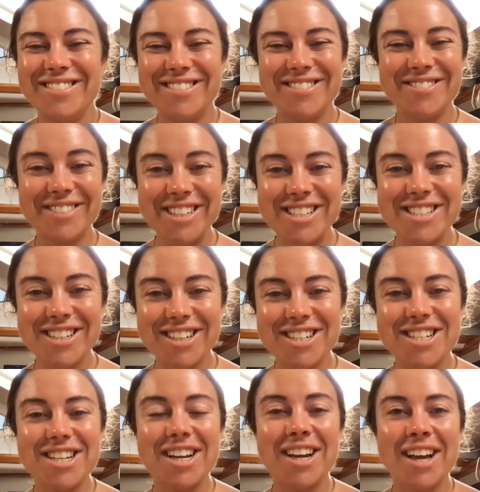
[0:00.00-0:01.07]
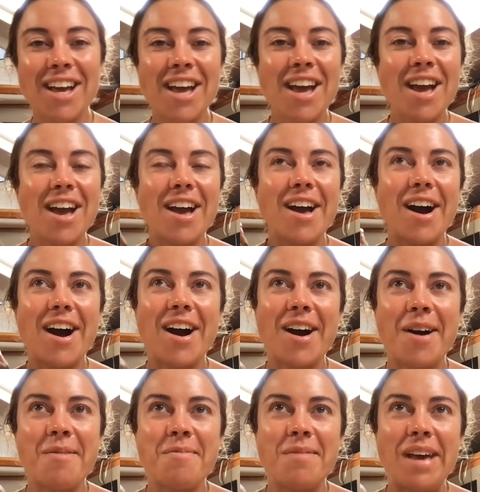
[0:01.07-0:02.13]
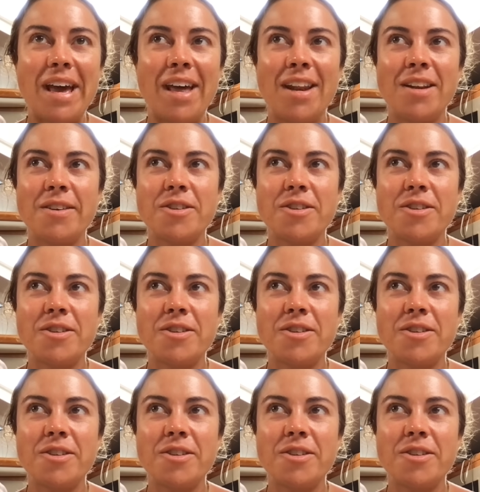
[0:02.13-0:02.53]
researching and